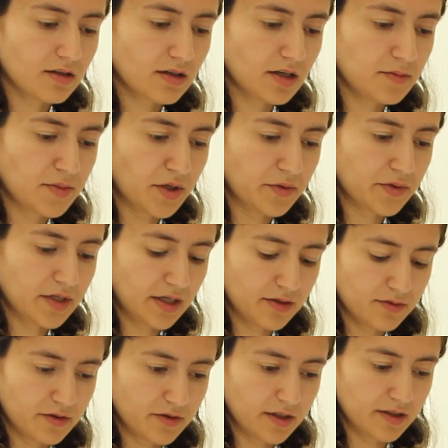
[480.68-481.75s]
I'm not right
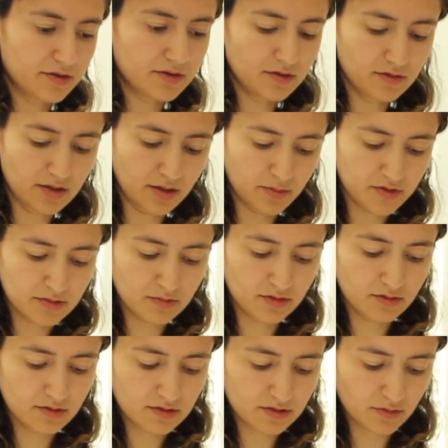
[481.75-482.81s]
now. Okay, 2
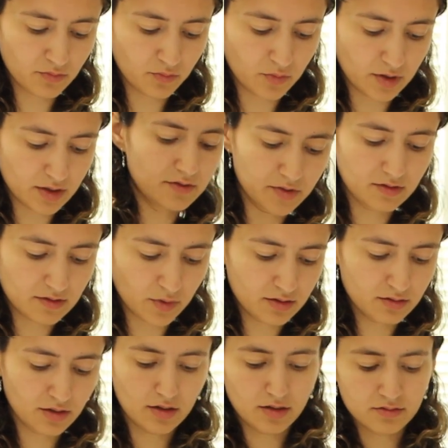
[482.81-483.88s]
tablespoons. I
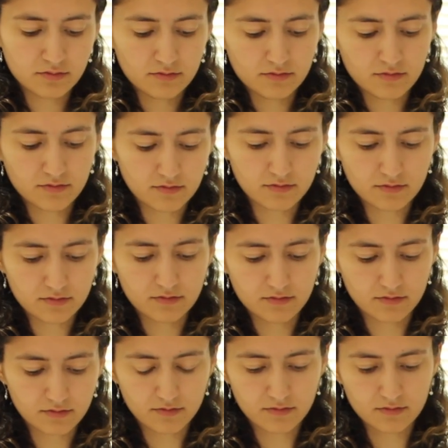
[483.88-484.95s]
think this is like
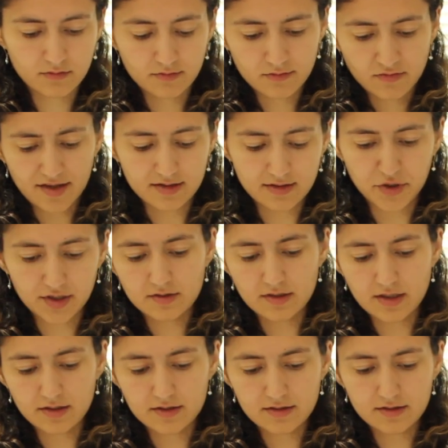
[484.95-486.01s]
perfectly 2 tablespoons.
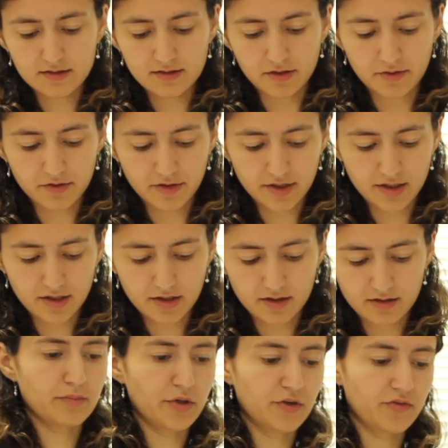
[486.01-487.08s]
That's so great.
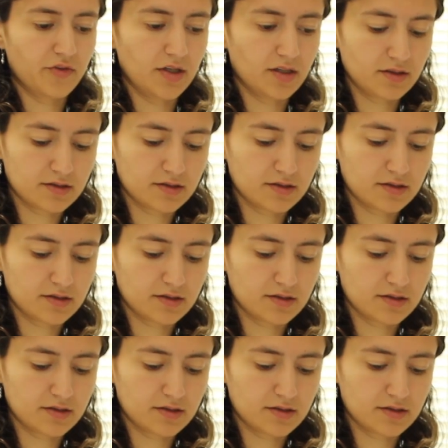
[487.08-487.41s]
Perfect.